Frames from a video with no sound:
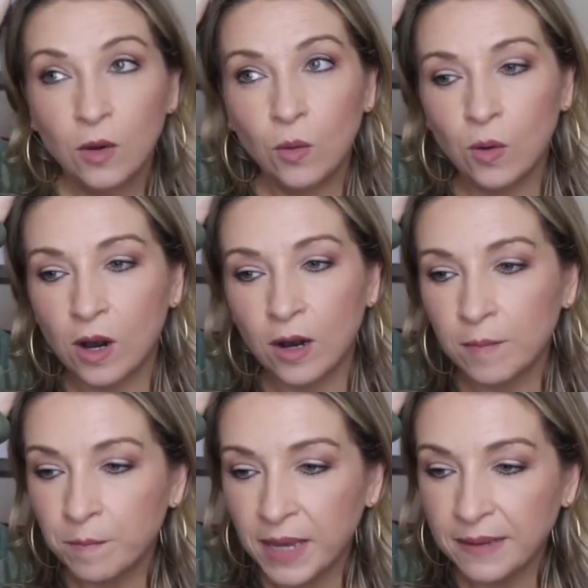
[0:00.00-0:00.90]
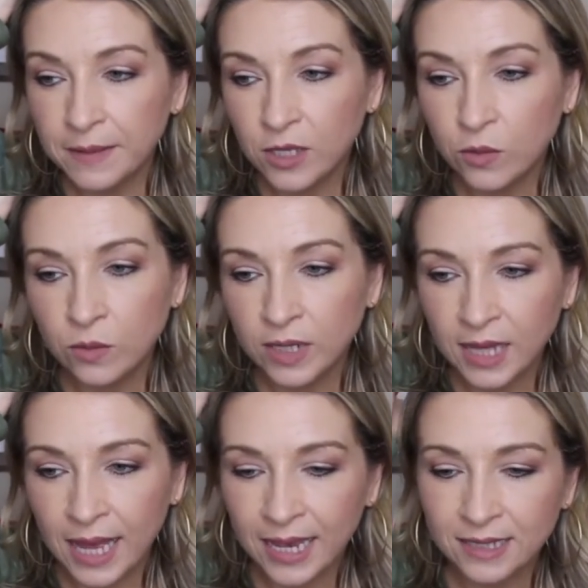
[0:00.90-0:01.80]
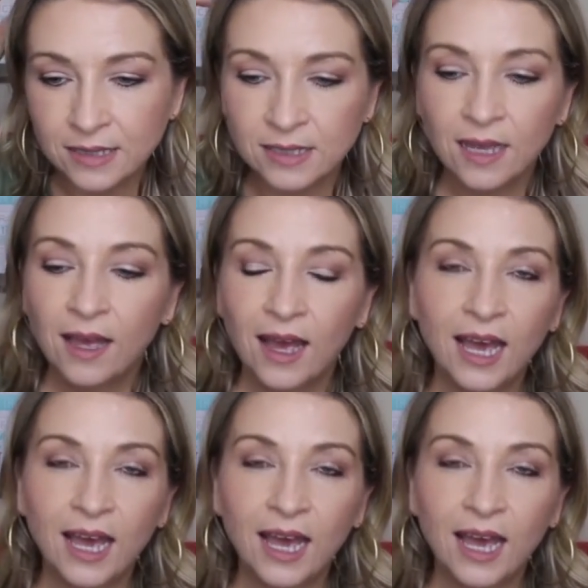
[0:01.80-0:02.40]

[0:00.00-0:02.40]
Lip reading: or maybe you realize,